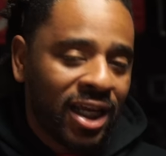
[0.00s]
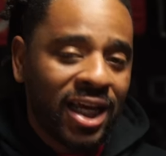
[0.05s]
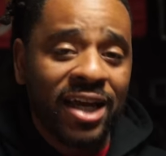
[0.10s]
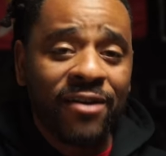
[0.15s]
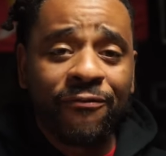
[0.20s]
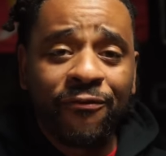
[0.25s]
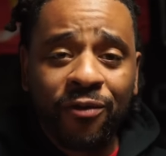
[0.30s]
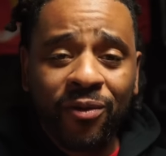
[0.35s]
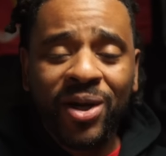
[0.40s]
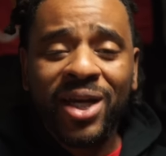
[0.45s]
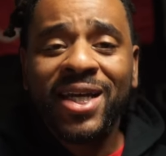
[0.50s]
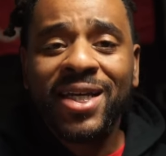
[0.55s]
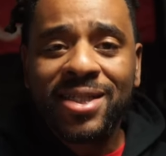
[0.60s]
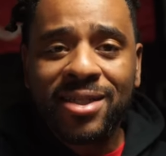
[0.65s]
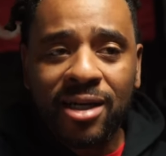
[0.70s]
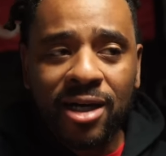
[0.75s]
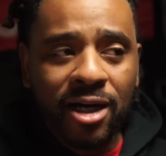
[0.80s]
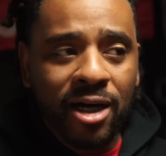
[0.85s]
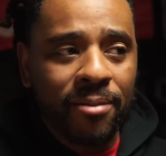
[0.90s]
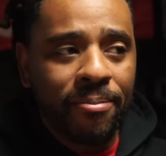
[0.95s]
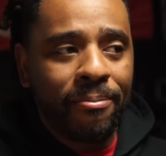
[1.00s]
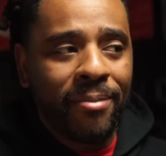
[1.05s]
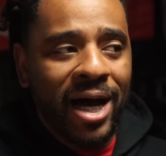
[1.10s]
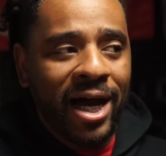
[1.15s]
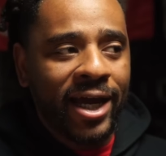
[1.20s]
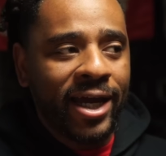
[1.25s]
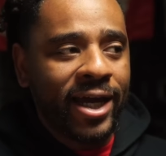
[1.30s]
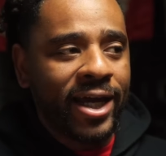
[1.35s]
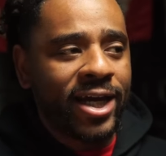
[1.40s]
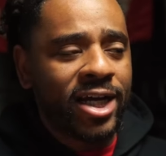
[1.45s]
It frees up my
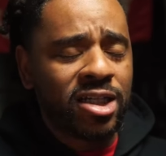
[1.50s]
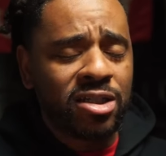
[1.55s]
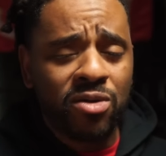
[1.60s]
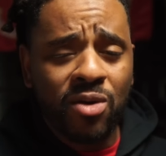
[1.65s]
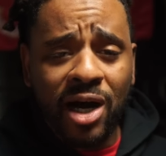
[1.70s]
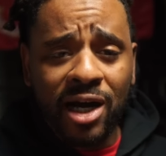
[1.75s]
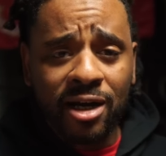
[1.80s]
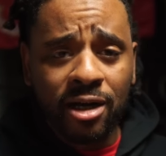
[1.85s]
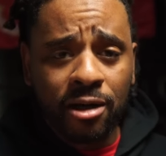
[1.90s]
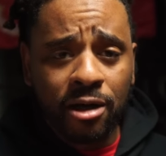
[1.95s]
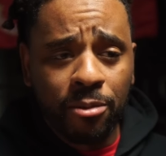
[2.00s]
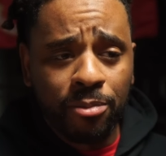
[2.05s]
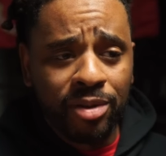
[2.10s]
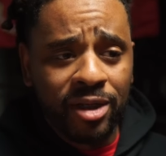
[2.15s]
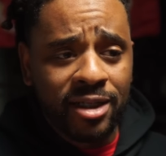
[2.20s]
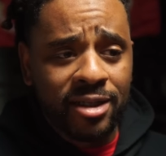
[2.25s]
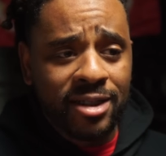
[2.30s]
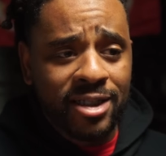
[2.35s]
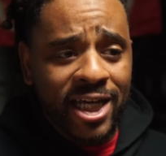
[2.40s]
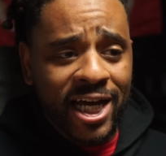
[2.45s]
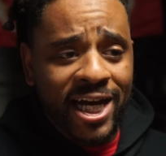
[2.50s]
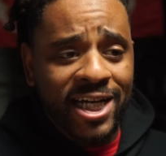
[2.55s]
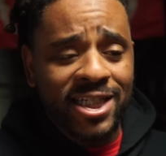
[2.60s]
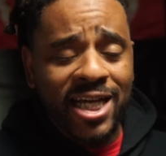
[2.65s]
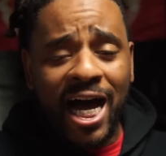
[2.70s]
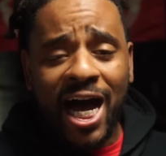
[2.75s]
hand so I can complete the task.